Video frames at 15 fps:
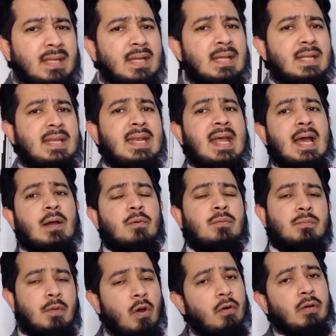now,
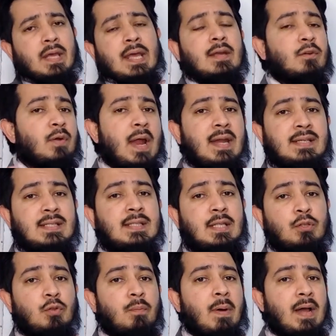okay, granted that
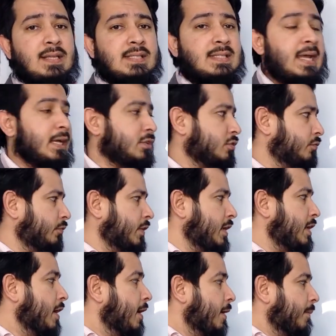Dubai is
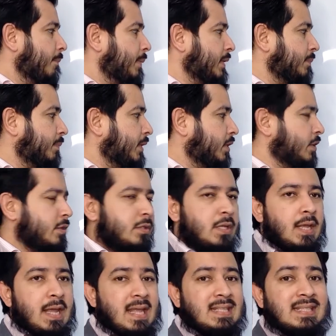tax-free, but because
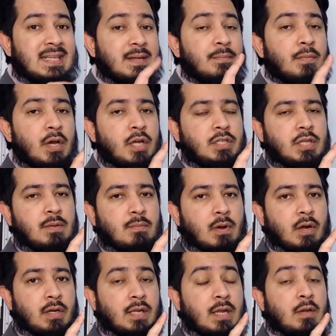it's an emerging
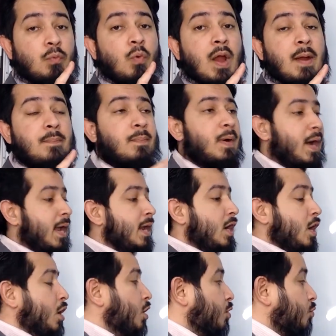market whereby
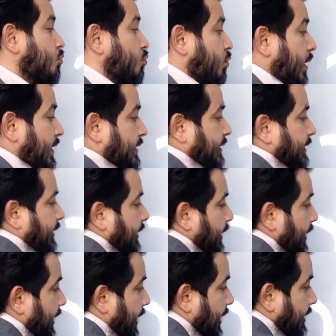risk
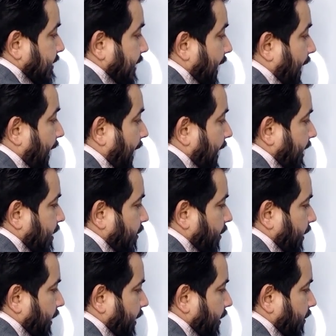is higher
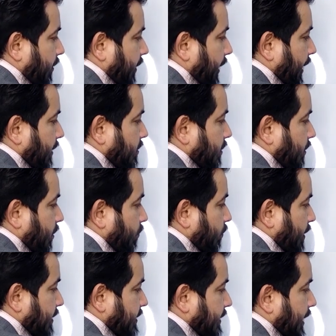here, okay, so the
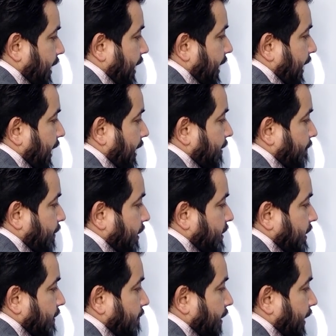risk in
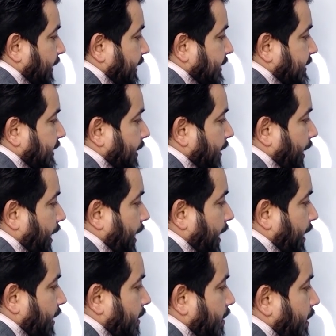emerging markets are
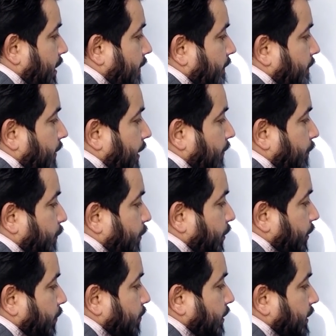higher, therefore
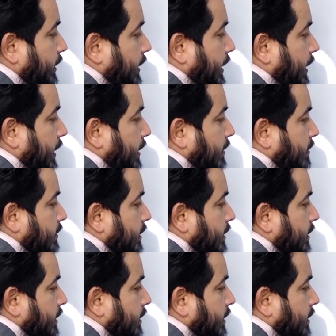the returns